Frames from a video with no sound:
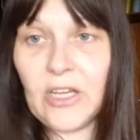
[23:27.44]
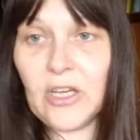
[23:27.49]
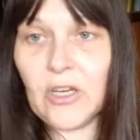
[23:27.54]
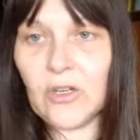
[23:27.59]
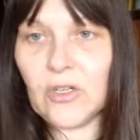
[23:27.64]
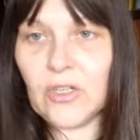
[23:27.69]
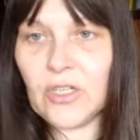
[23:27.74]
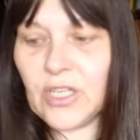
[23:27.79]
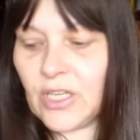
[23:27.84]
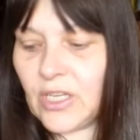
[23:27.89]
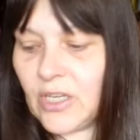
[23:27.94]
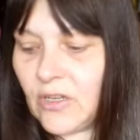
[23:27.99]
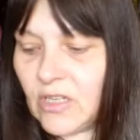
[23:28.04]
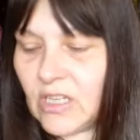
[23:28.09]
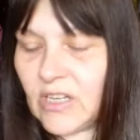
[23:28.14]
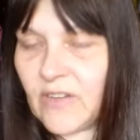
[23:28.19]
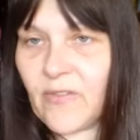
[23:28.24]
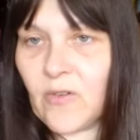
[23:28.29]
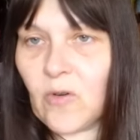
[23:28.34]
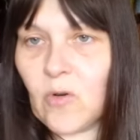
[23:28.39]
good,
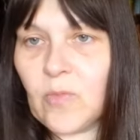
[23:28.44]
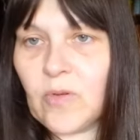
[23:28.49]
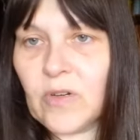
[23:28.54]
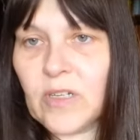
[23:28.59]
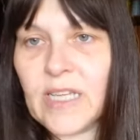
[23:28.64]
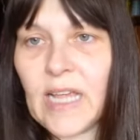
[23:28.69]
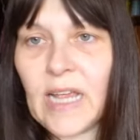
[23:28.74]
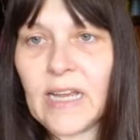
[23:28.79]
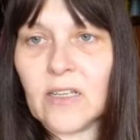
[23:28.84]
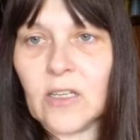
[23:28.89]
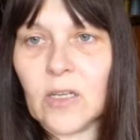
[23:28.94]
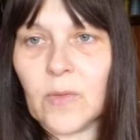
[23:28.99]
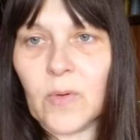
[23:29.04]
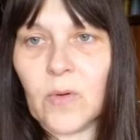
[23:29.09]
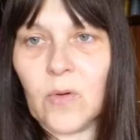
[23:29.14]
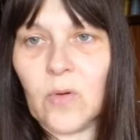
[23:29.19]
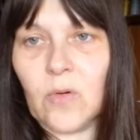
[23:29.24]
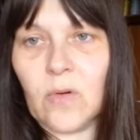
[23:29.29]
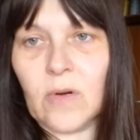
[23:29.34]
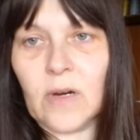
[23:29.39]
useful,
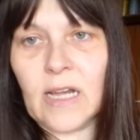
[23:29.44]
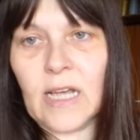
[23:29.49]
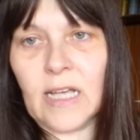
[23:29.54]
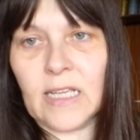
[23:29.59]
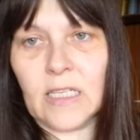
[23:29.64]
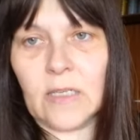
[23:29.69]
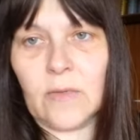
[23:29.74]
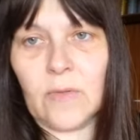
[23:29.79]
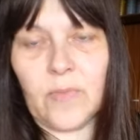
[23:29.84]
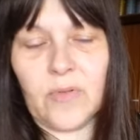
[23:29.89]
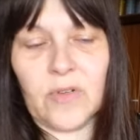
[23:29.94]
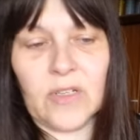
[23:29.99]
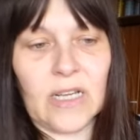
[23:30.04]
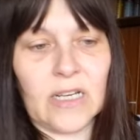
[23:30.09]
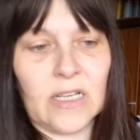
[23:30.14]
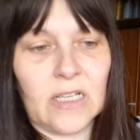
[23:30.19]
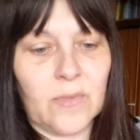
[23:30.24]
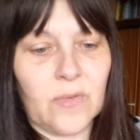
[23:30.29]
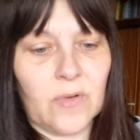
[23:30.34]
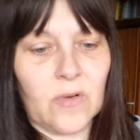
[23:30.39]
presentable, customer
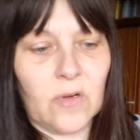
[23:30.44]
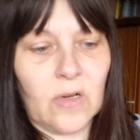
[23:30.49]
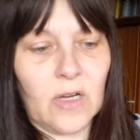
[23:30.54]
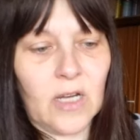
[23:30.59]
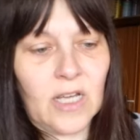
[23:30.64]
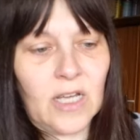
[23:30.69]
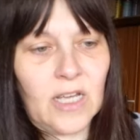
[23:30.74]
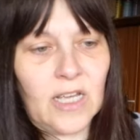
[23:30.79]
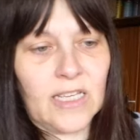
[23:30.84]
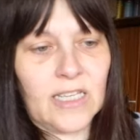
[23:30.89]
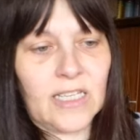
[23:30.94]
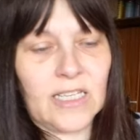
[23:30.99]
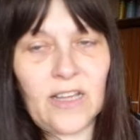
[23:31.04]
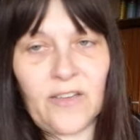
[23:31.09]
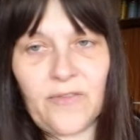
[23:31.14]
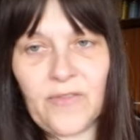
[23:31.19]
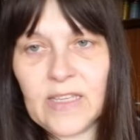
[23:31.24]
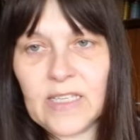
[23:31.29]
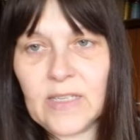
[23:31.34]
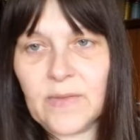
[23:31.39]
presentable
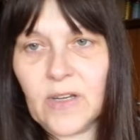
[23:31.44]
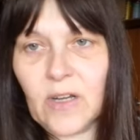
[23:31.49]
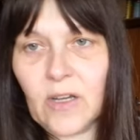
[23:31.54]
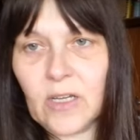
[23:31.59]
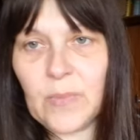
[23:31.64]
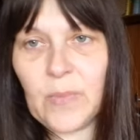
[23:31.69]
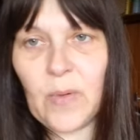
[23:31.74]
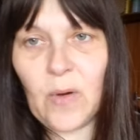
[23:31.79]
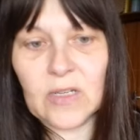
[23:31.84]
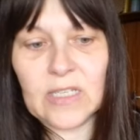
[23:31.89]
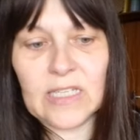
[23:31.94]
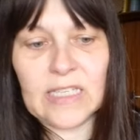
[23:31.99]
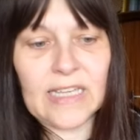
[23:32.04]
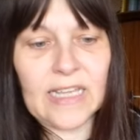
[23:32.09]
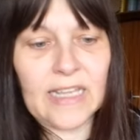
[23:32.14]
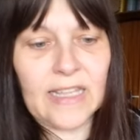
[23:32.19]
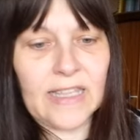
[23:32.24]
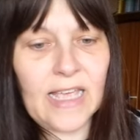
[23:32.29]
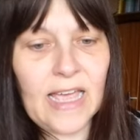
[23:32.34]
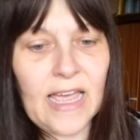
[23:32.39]
stuff. There's some nice boxes
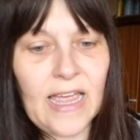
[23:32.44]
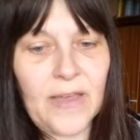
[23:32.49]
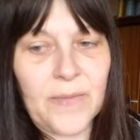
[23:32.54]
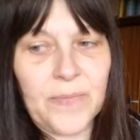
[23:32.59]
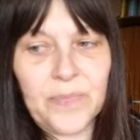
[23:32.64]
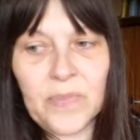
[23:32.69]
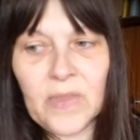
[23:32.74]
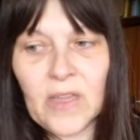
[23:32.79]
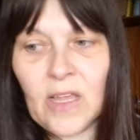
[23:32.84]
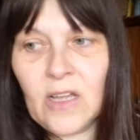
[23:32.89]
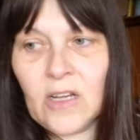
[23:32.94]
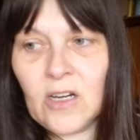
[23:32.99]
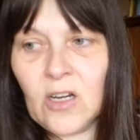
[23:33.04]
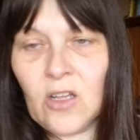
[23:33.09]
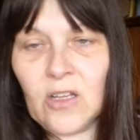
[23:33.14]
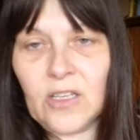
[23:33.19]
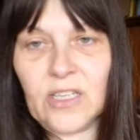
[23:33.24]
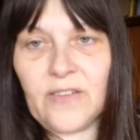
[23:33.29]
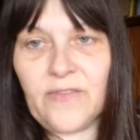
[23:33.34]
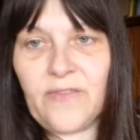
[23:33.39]
in there,
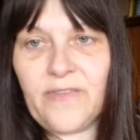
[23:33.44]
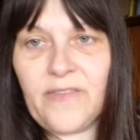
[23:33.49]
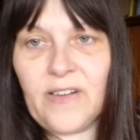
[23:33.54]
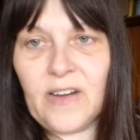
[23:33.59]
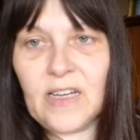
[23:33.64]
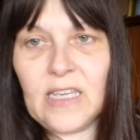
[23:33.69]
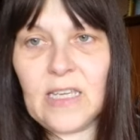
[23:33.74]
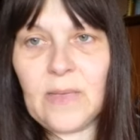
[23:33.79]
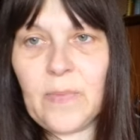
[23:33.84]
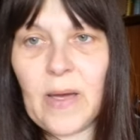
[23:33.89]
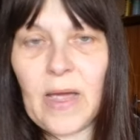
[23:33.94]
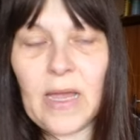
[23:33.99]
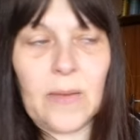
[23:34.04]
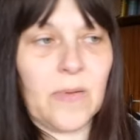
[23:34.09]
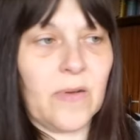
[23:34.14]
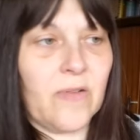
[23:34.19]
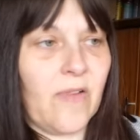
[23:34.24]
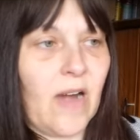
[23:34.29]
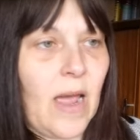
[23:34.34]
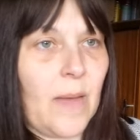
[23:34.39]
lots of funky
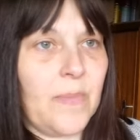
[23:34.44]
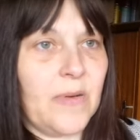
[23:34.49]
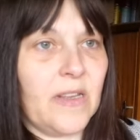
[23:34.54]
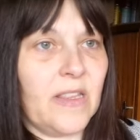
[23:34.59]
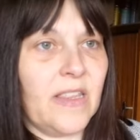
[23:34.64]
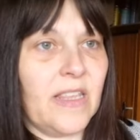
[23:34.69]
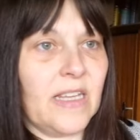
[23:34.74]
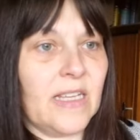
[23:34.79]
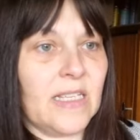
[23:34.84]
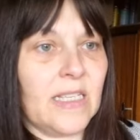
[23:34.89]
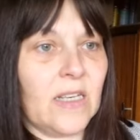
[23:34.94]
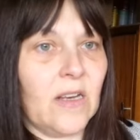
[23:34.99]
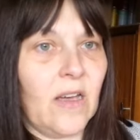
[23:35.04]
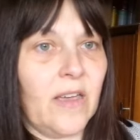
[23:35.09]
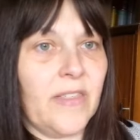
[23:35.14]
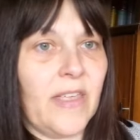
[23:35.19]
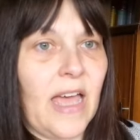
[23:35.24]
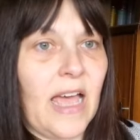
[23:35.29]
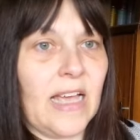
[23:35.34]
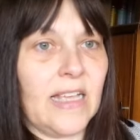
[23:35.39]
paper wrap and things like
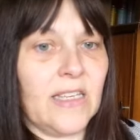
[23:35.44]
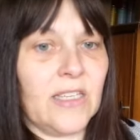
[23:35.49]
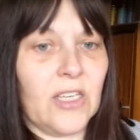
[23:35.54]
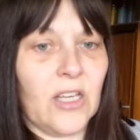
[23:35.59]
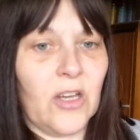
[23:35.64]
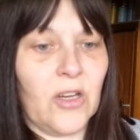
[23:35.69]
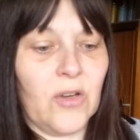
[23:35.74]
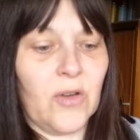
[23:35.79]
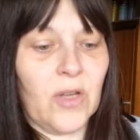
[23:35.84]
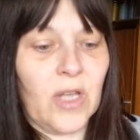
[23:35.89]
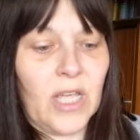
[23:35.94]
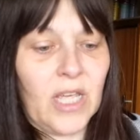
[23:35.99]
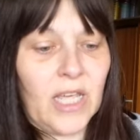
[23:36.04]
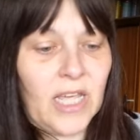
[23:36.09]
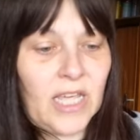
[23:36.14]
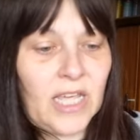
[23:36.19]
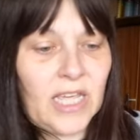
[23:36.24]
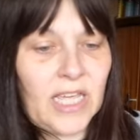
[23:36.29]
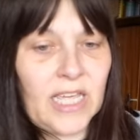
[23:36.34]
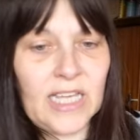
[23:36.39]
that. So
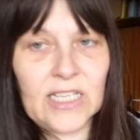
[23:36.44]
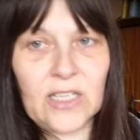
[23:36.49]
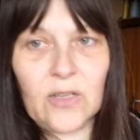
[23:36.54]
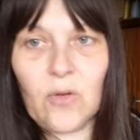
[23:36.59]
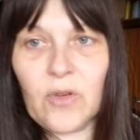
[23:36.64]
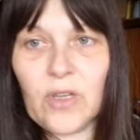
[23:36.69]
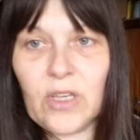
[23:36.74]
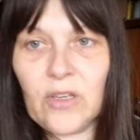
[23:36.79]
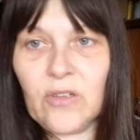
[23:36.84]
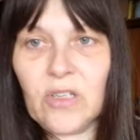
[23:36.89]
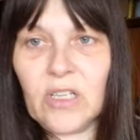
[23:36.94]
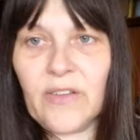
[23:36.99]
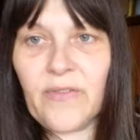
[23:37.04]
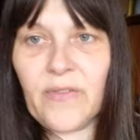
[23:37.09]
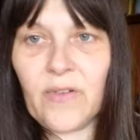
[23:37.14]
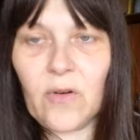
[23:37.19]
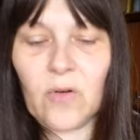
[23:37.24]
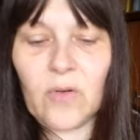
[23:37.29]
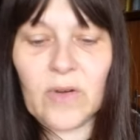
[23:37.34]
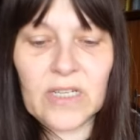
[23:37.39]
it's all
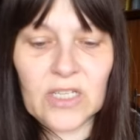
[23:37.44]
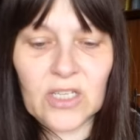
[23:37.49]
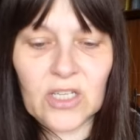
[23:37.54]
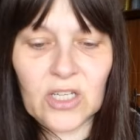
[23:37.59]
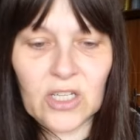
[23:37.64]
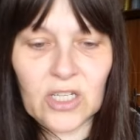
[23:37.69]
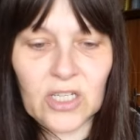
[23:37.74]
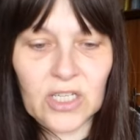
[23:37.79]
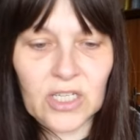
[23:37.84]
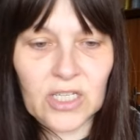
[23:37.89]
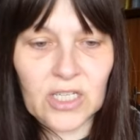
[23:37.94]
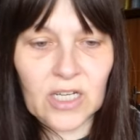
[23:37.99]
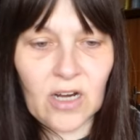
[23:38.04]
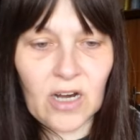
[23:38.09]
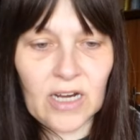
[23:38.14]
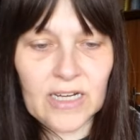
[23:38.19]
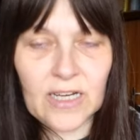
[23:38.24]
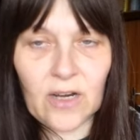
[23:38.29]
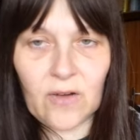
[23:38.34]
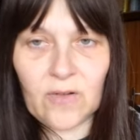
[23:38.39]
useful. It's just
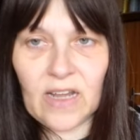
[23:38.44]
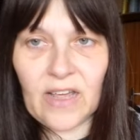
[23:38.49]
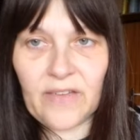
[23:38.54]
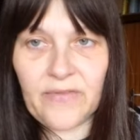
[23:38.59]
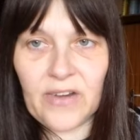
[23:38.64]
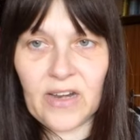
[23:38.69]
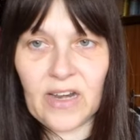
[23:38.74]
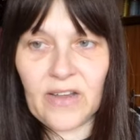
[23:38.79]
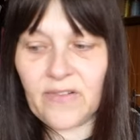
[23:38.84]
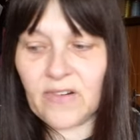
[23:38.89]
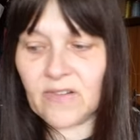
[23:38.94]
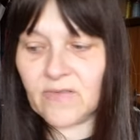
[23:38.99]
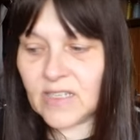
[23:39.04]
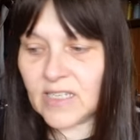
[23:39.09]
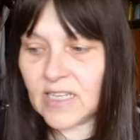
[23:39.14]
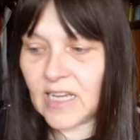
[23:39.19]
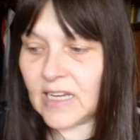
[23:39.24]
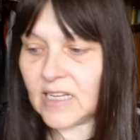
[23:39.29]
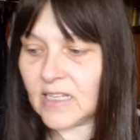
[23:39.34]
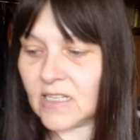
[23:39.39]
I don't have the level of
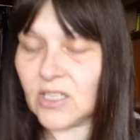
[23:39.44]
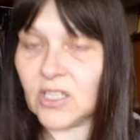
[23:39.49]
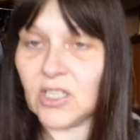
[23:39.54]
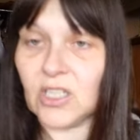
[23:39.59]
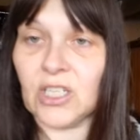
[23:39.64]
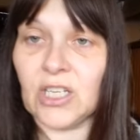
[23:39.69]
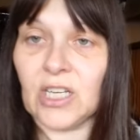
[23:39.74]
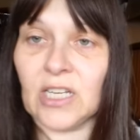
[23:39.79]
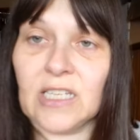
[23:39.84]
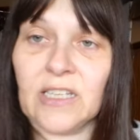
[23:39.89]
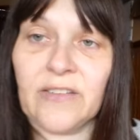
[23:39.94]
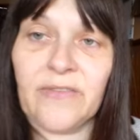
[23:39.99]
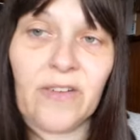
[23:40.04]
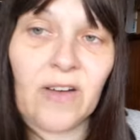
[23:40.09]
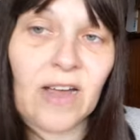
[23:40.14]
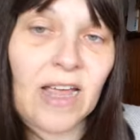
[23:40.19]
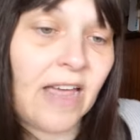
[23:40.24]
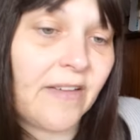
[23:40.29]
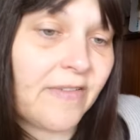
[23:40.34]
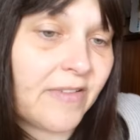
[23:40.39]
sales to justify
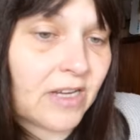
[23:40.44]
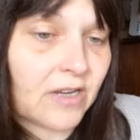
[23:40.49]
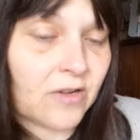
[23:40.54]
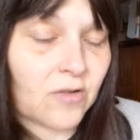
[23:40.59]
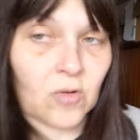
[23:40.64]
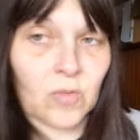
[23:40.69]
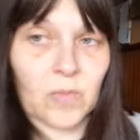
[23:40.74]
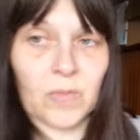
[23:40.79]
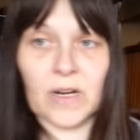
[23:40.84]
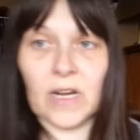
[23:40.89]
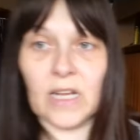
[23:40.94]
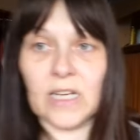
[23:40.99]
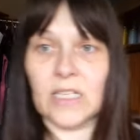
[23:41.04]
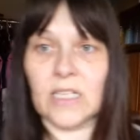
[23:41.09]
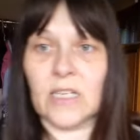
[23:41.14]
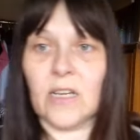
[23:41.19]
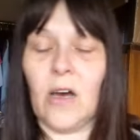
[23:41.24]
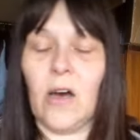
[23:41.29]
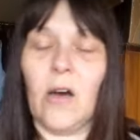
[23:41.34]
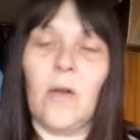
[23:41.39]
having it all, but I
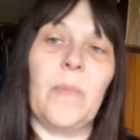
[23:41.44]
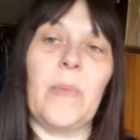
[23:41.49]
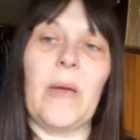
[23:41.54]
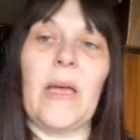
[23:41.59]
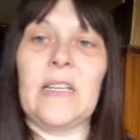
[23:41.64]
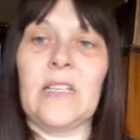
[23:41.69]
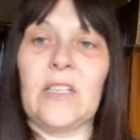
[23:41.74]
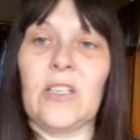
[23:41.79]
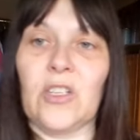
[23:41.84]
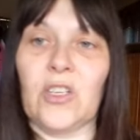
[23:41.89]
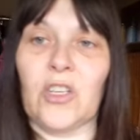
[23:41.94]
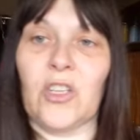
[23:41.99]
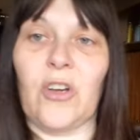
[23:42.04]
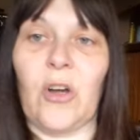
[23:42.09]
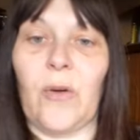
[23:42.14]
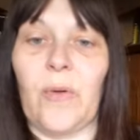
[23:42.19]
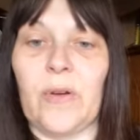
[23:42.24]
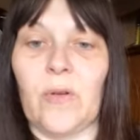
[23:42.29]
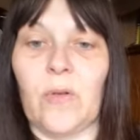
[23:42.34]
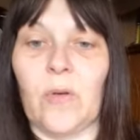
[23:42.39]
just can't bear to just
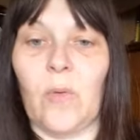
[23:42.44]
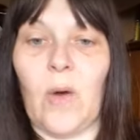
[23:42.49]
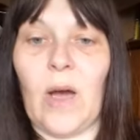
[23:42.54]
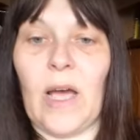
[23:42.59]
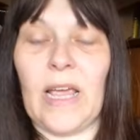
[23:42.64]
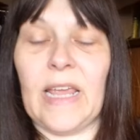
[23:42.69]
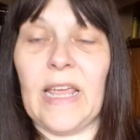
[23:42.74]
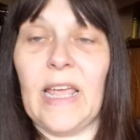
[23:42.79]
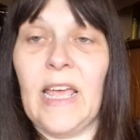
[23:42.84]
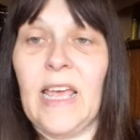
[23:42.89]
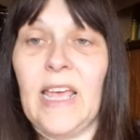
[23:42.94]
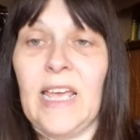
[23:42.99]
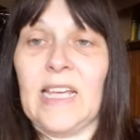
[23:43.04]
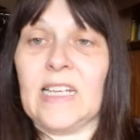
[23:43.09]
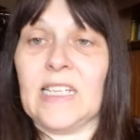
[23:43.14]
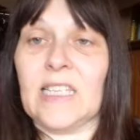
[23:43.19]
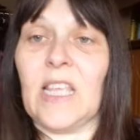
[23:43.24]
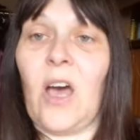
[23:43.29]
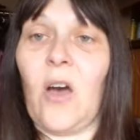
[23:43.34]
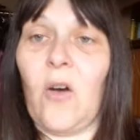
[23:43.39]
throw it all away.
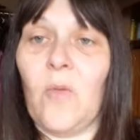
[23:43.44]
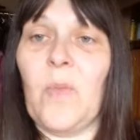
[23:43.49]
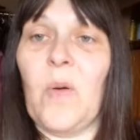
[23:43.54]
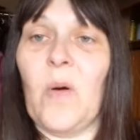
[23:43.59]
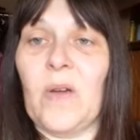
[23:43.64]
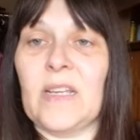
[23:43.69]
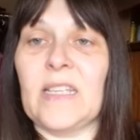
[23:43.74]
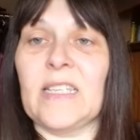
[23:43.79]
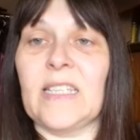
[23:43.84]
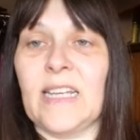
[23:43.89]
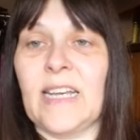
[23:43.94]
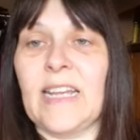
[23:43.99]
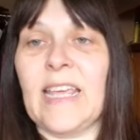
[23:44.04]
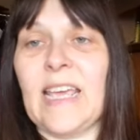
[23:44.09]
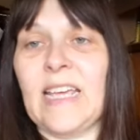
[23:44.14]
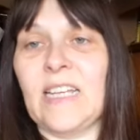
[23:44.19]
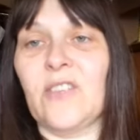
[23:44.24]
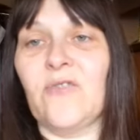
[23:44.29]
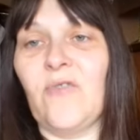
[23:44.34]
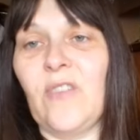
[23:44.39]
Because the whole point is that it
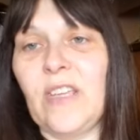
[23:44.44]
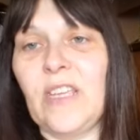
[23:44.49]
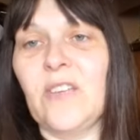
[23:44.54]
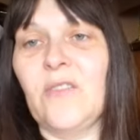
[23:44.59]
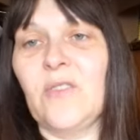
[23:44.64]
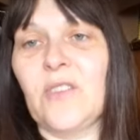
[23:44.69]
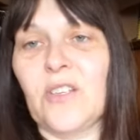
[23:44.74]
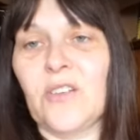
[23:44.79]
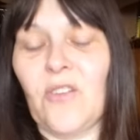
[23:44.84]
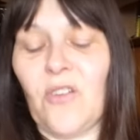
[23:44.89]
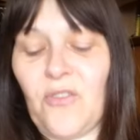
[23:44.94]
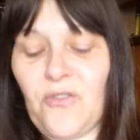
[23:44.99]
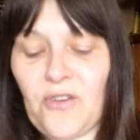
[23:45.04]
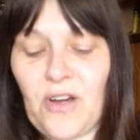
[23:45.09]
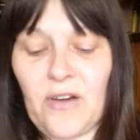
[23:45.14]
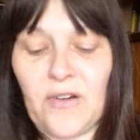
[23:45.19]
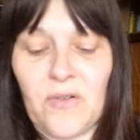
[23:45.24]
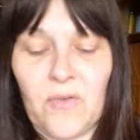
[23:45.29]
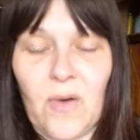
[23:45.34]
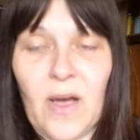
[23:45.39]
gets reused and not
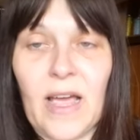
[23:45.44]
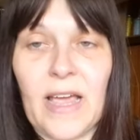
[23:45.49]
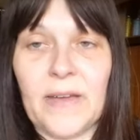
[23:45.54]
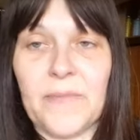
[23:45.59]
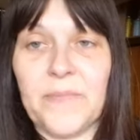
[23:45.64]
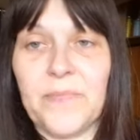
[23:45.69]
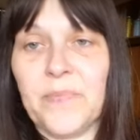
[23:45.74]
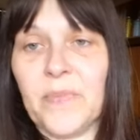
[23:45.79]
thrown away.